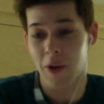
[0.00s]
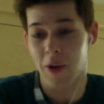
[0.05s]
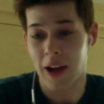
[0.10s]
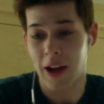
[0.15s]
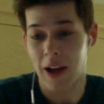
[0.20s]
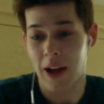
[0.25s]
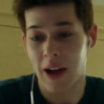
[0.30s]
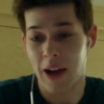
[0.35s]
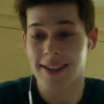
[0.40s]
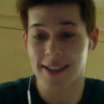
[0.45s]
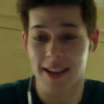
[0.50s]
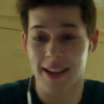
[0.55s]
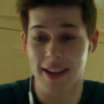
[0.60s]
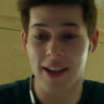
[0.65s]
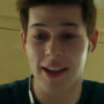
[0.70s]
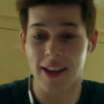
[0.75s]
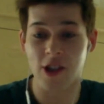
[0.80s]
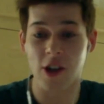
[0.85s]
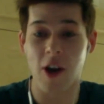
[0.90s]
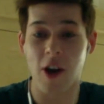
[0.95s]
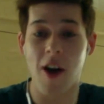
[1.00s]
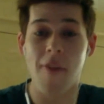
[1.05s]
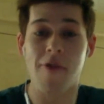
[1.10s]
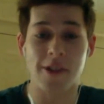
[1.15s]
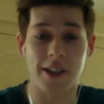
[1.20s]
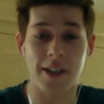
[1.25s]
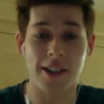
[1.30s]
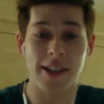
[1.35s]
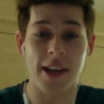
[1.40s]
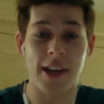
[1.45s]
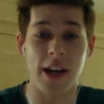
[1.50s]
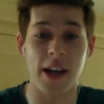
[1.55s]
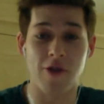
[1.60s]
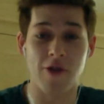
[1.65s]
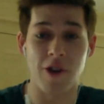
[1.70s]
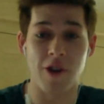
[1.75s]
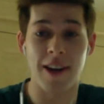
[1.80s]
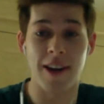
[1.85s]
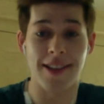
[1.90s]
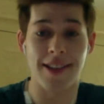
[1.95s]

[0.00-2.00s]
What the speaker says: asset that she offers Cassandra is